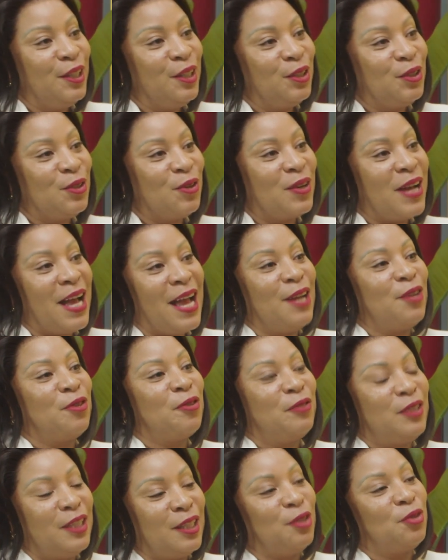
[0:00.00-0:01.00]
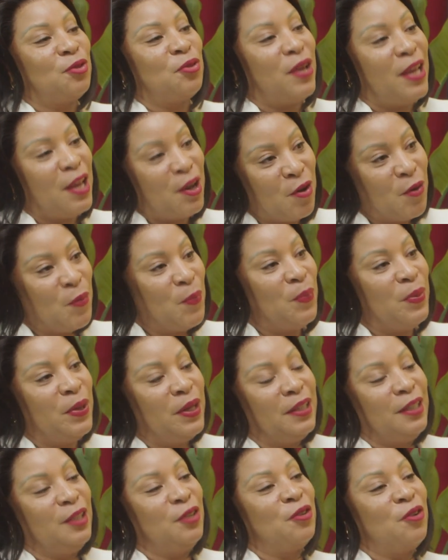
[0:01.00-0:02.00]
So kind of just to help,
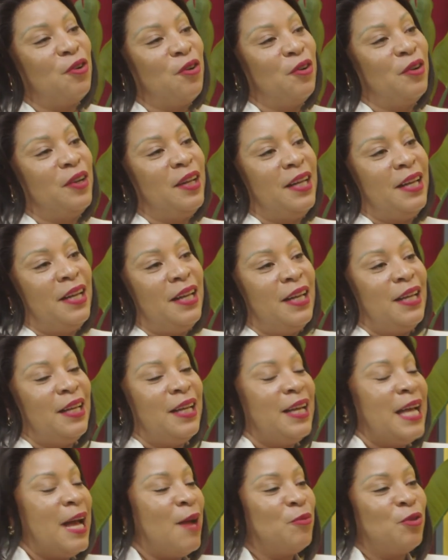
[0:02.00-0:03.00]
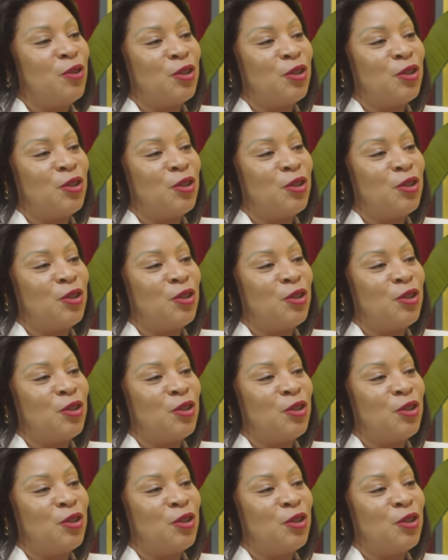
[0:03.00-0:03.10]
I'm